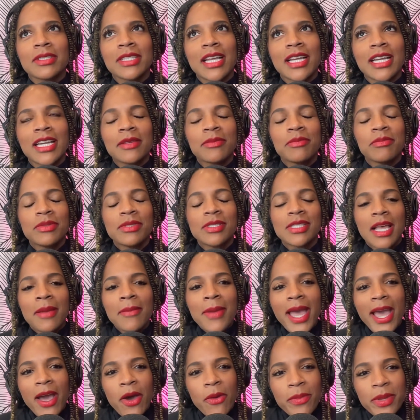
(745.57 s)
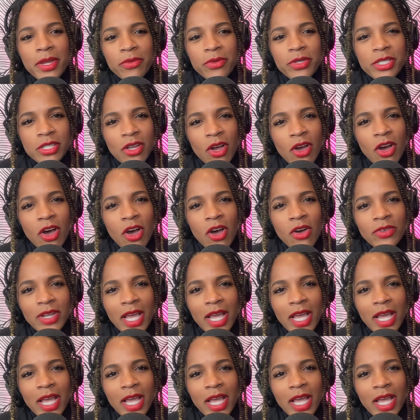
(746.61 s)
that could somehow be resolved.